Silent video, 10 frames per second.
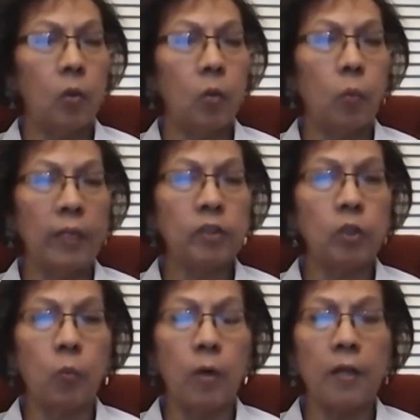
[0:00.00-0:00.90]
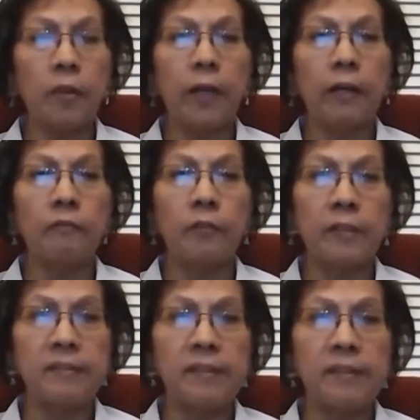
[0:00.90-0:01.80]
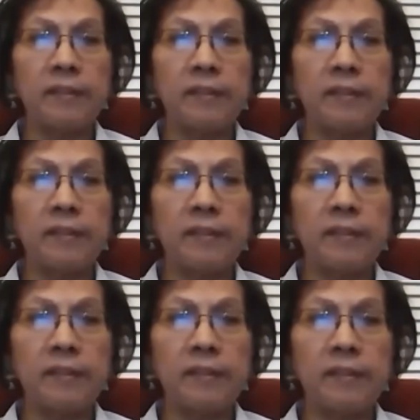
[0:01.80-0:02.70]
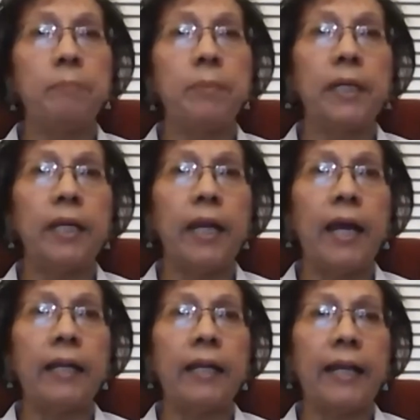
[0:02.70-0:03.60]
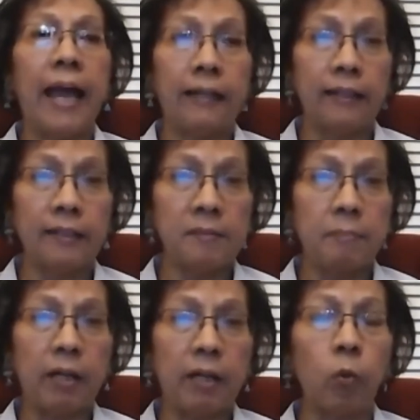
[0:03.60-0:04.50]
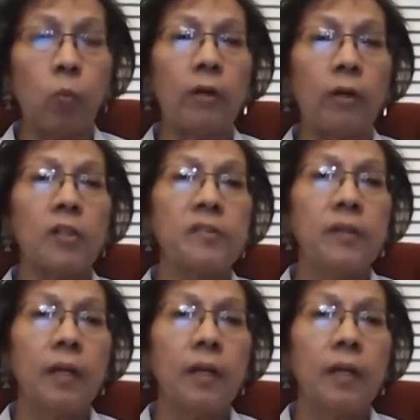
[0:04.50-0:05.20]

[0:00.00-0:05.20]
went to work there, for example, company at Atlas Metal Works.